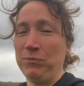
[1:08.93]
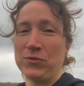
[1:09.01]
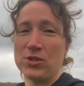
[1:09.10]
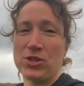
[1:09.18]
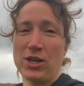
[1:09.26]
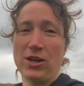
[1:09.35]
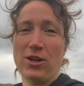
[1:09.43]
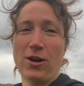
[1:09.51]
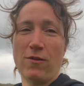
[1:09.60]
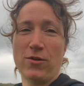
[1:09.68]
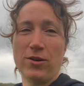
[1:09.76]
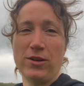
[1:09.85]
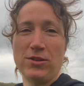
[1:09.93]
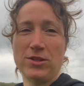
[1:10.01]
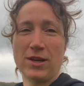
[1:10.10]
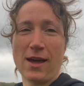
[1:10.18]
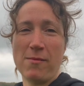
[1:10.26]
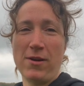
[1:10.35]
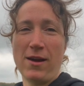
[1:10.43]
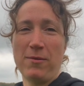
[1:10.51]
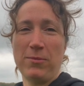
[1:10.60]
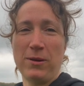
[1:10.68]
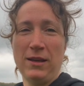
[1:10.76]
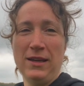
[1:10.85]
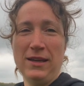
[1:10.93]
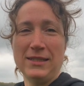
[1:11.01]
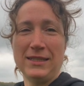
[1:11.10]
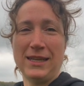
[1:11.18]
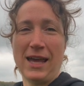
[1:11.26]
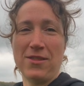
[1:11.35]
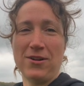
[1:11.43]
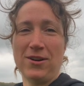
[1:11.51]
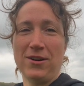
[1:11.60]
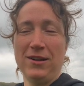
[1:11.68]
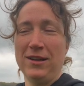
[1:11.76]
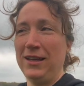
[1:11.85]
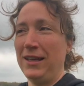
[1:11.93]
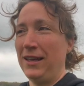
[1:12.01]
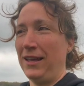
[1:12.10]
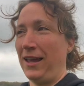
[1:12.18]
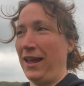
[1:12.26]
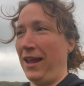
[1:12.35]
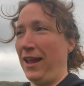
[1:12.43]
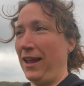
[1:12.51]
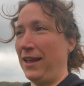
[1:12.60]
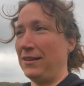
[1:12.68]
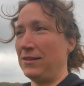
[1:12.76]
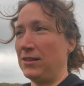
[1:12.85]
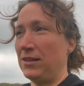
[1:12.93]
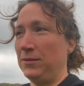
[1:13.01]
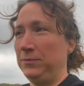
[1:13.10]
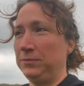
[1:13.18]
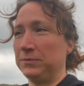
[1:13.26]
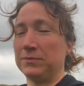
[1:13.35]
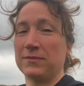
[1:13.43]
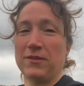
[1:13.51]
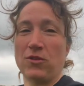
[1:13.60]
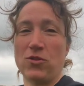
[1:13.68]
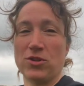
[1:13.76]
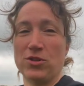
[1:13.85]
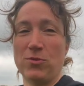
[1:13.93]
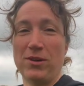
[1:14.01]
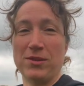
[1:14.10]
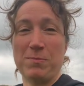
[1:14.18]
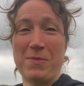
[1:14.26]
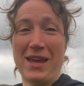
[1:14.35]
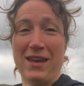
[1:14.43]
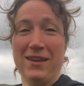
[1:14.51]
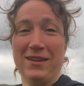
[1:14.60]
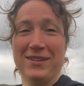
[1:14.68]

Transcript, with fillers: She and Clover are used to coming up together and course Noel's big.